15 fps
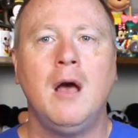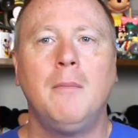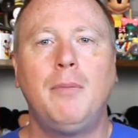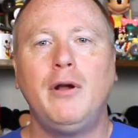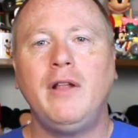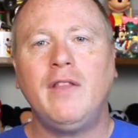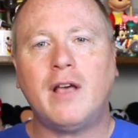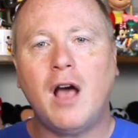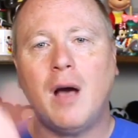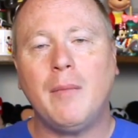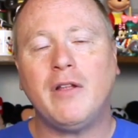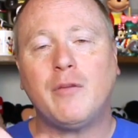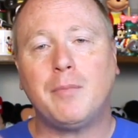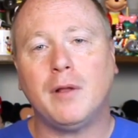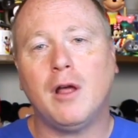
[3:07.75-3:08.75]
Put in the
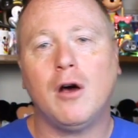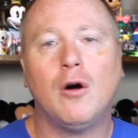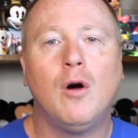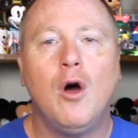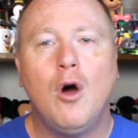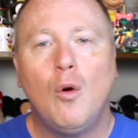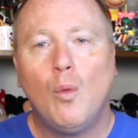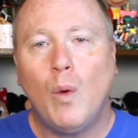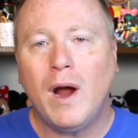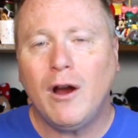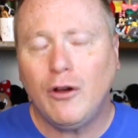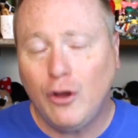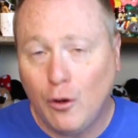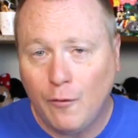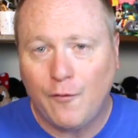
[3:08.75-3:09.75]
comments below where
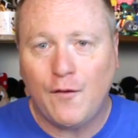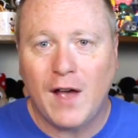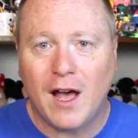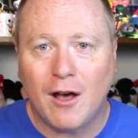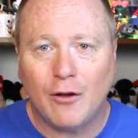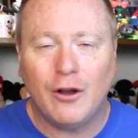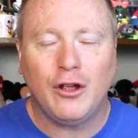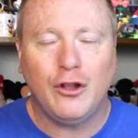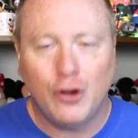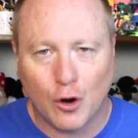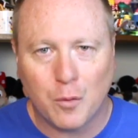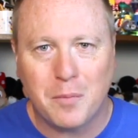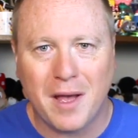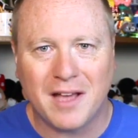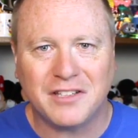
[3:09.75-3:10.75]
you found your
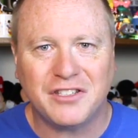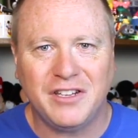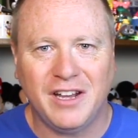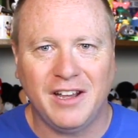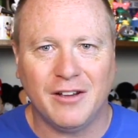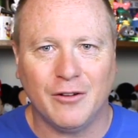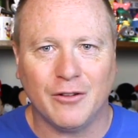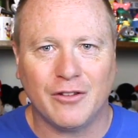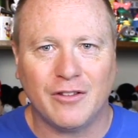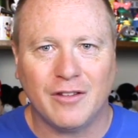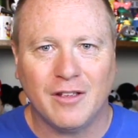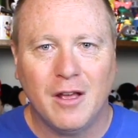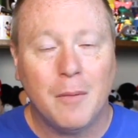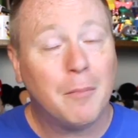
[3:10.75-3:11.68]
best deals.